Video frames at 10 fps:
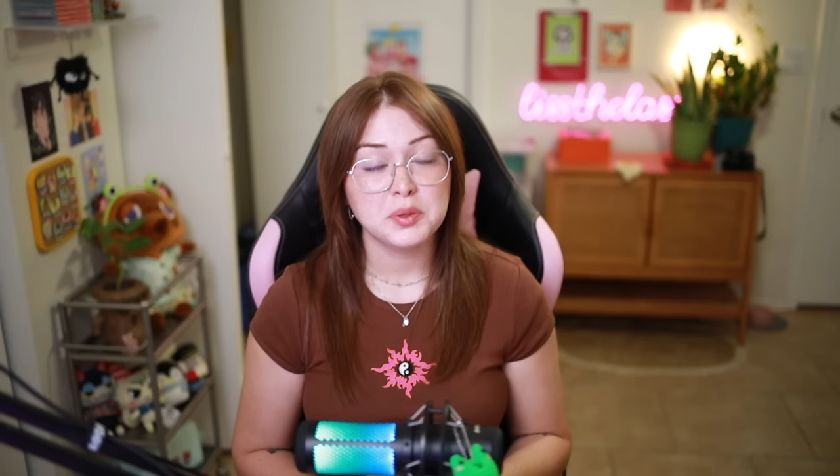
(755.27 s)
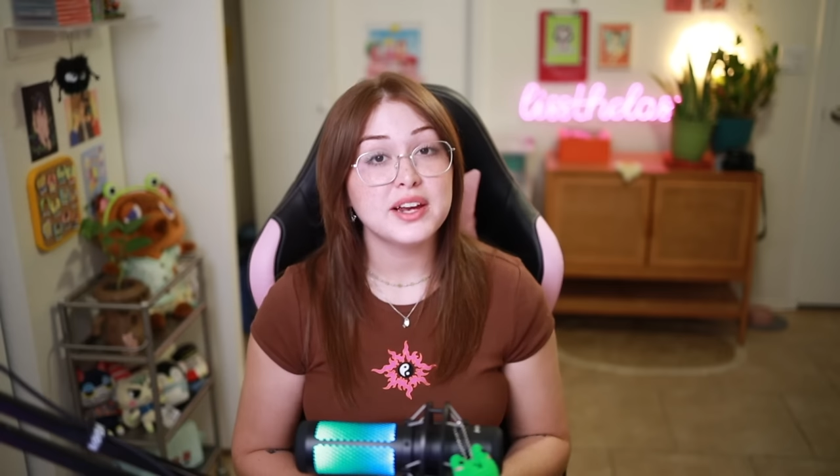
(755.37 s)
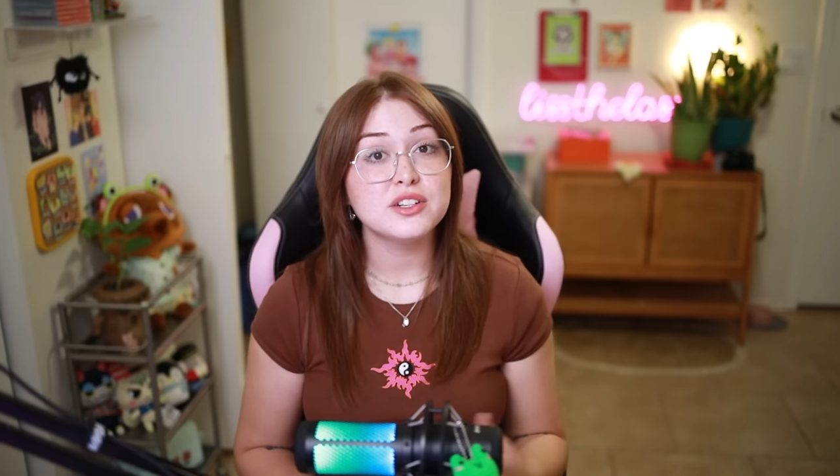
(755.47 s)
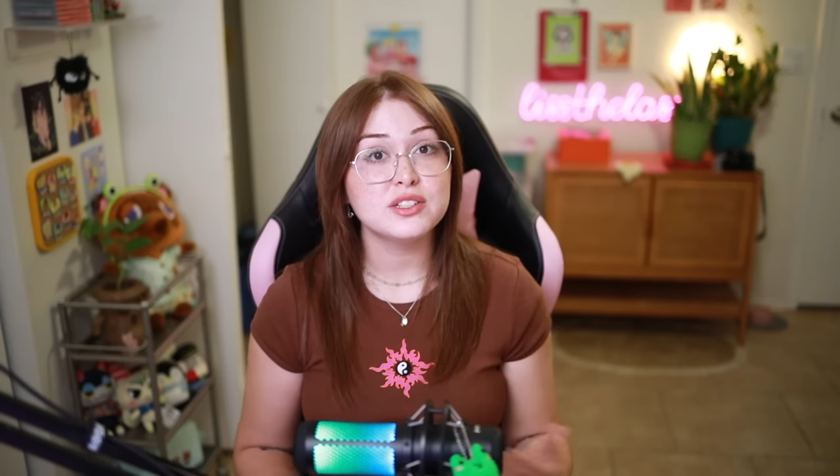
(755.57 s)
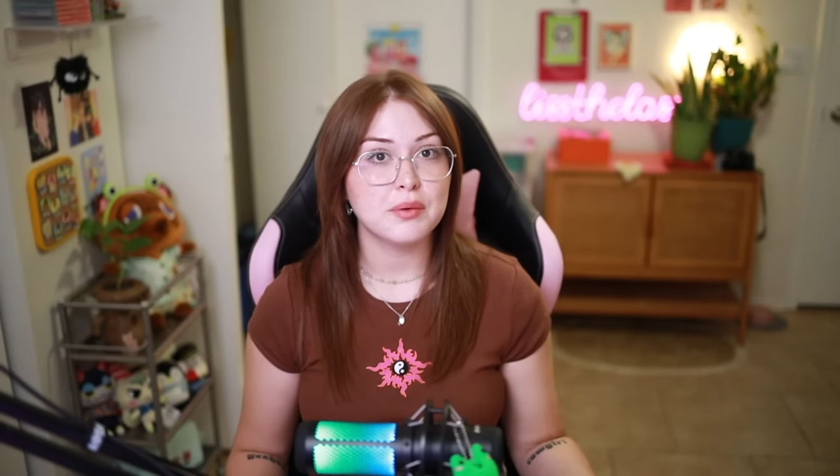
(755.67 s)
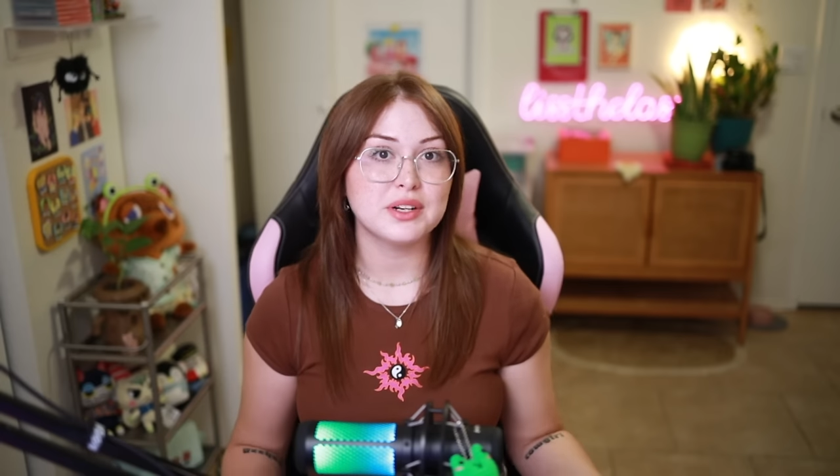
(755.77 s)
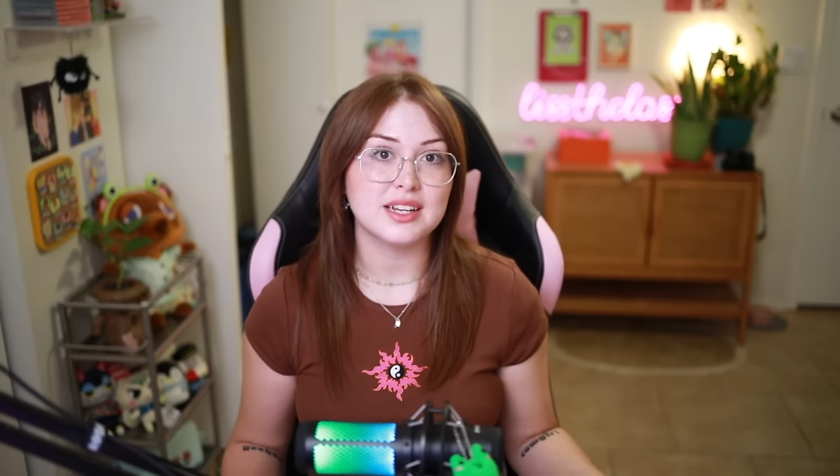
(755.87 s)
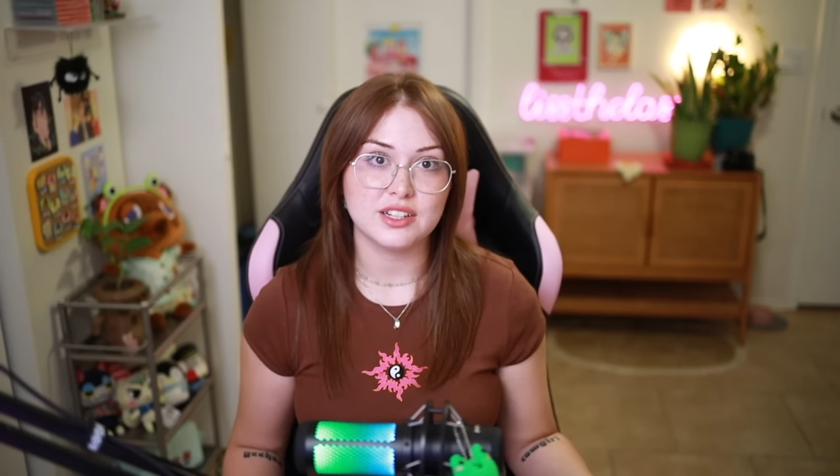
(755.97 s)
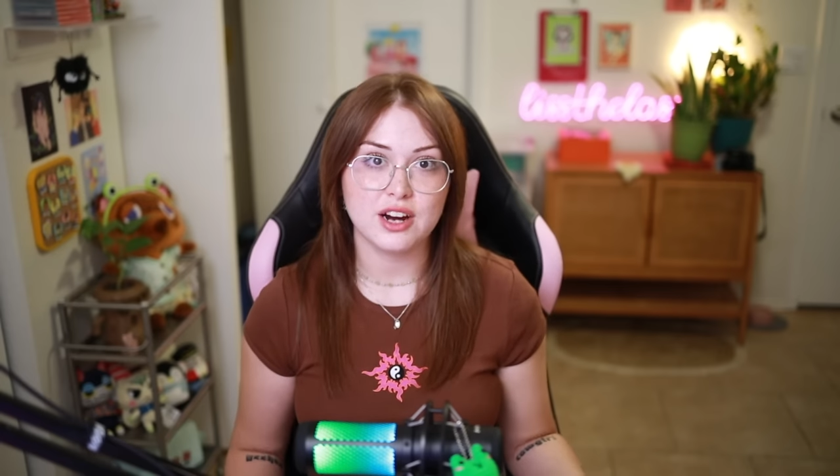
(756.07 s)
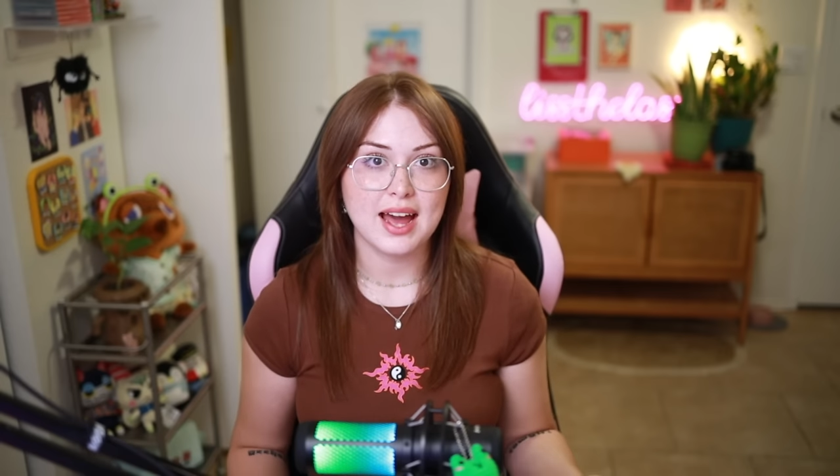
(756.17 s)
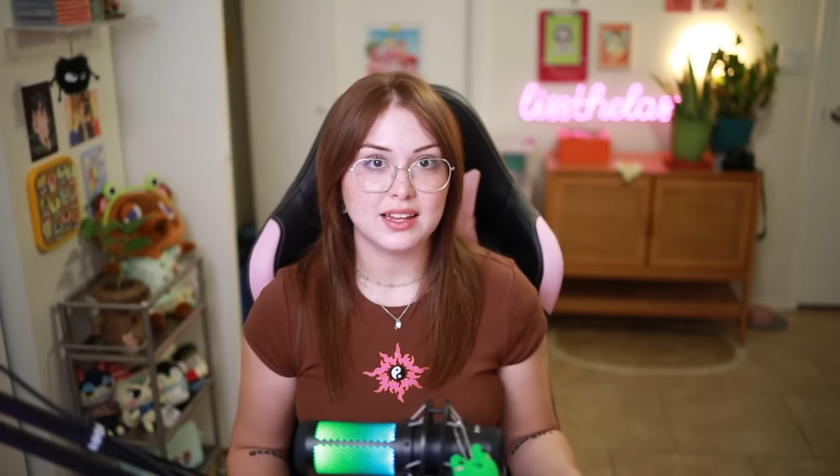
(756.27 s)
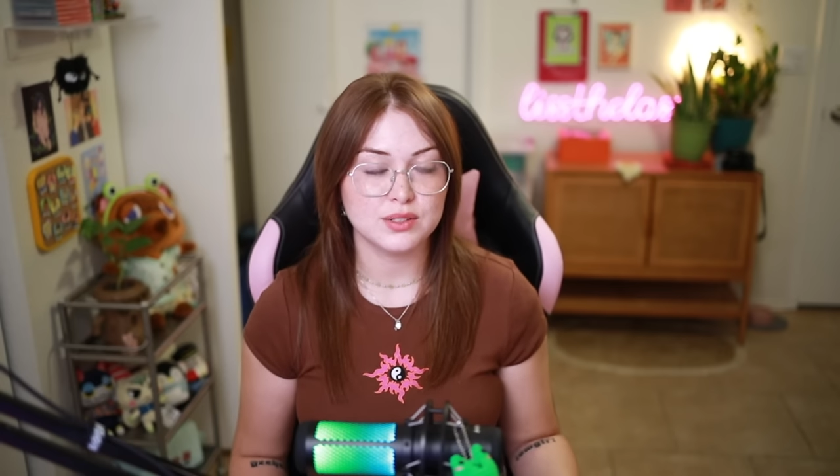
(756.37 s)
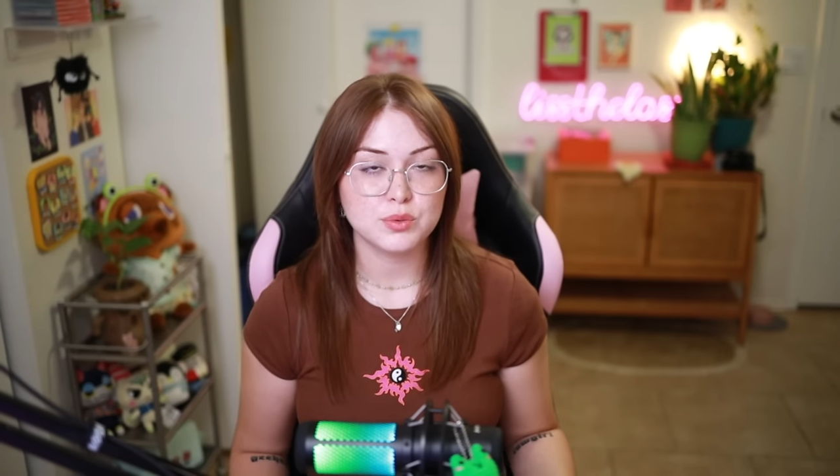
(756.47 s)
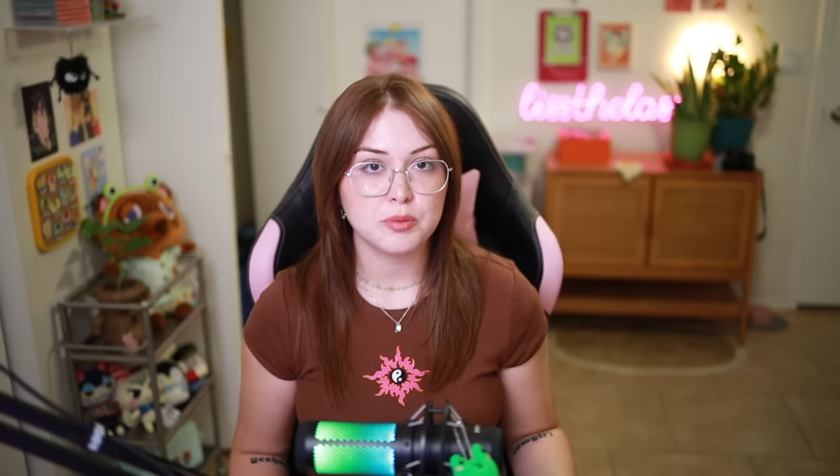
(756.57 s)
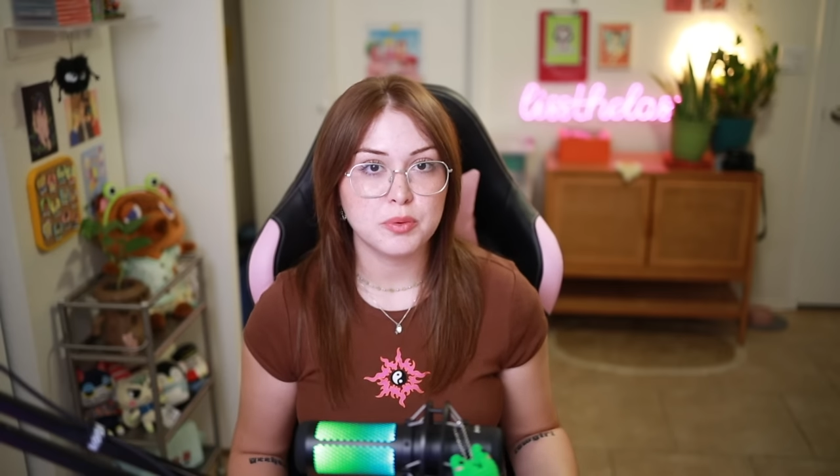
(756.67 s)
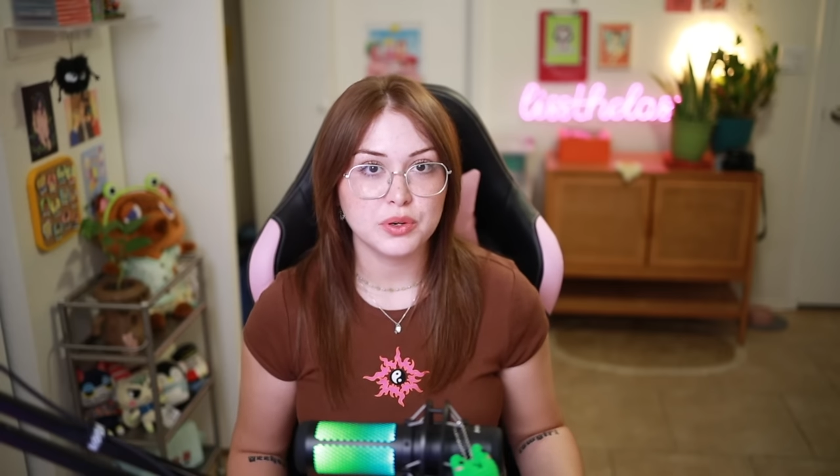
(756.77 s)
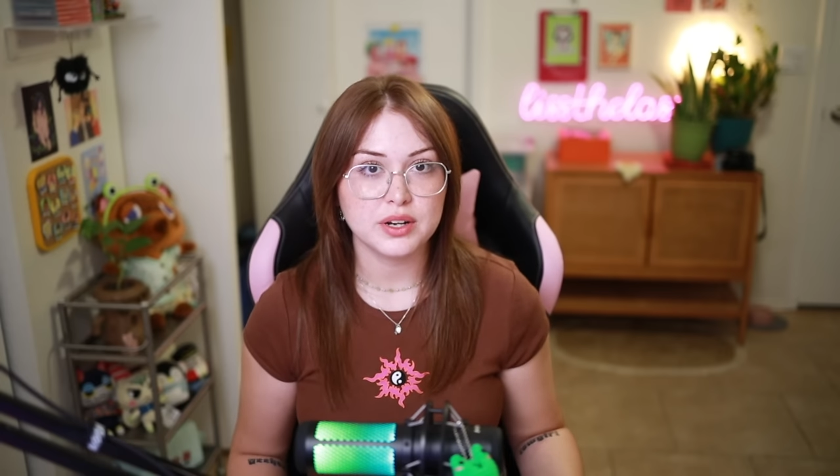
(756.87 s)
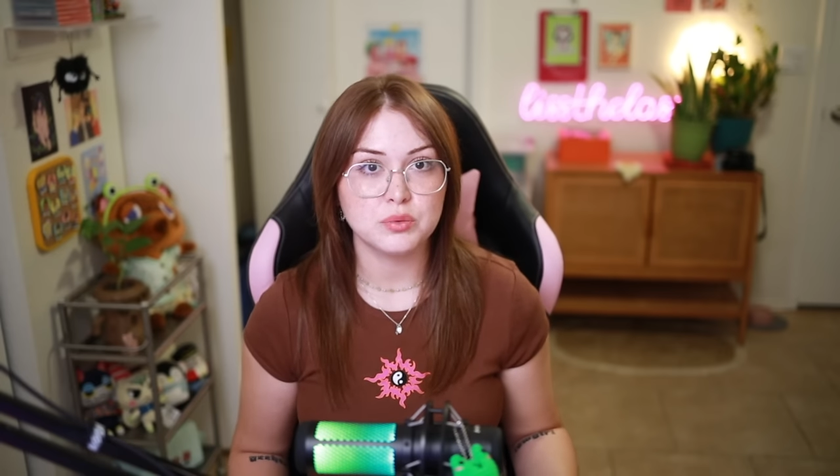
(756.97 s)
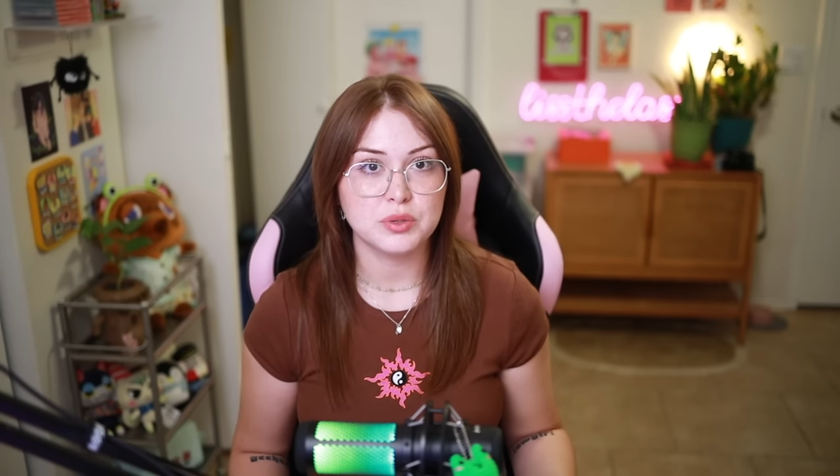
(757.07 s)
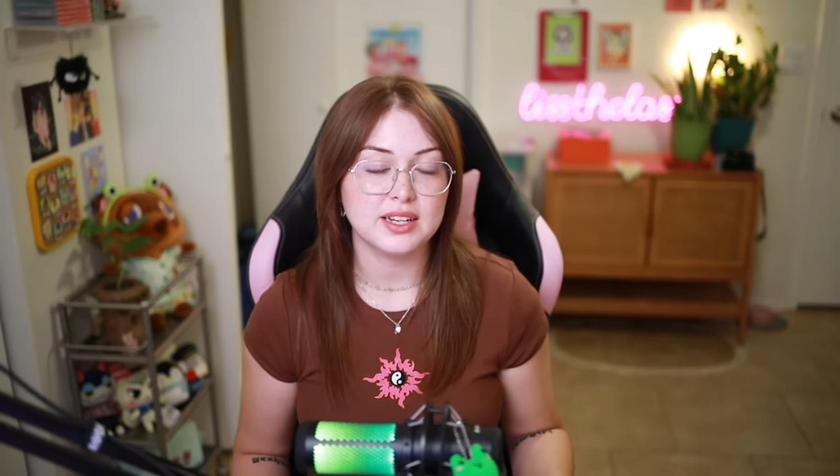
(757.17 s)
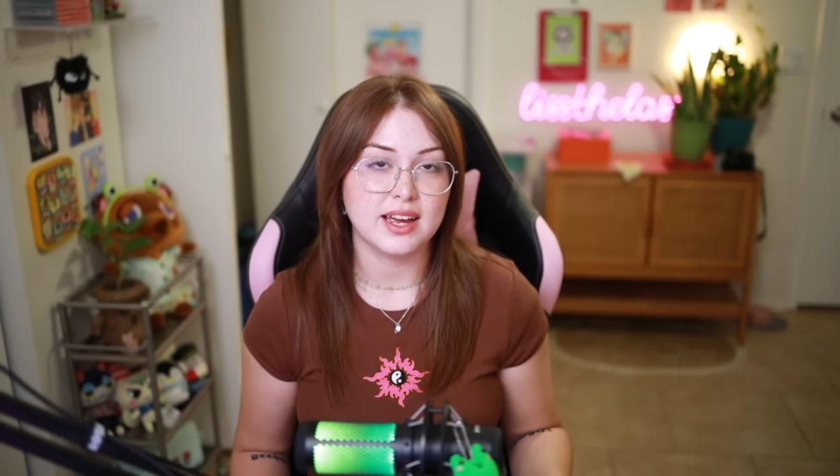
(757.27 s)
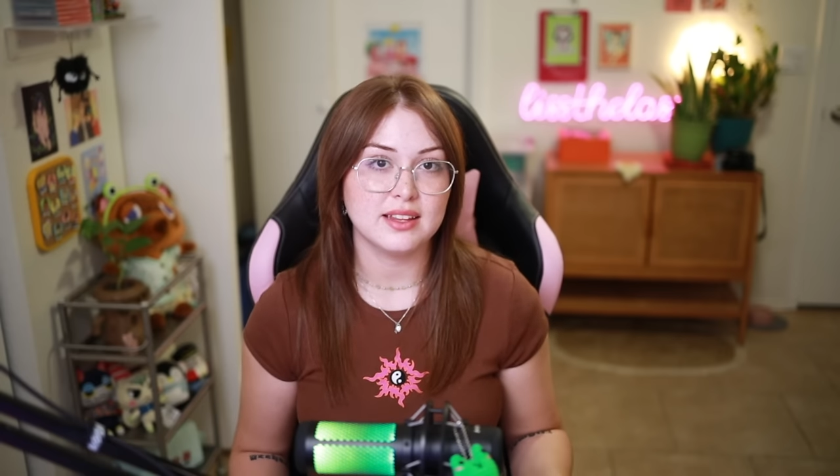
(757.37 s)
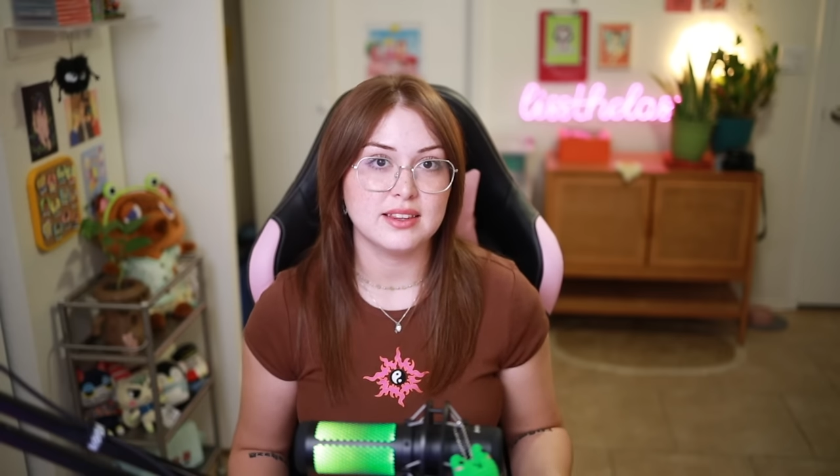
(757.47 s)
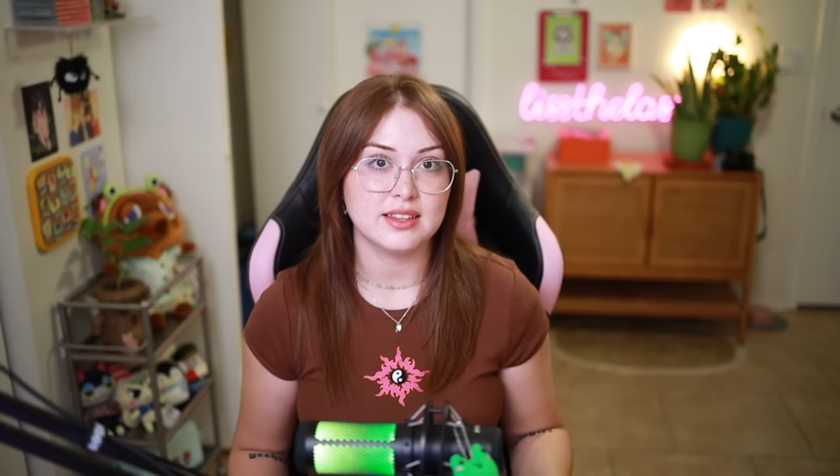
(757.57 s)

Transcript: Players that would get their islands reported would get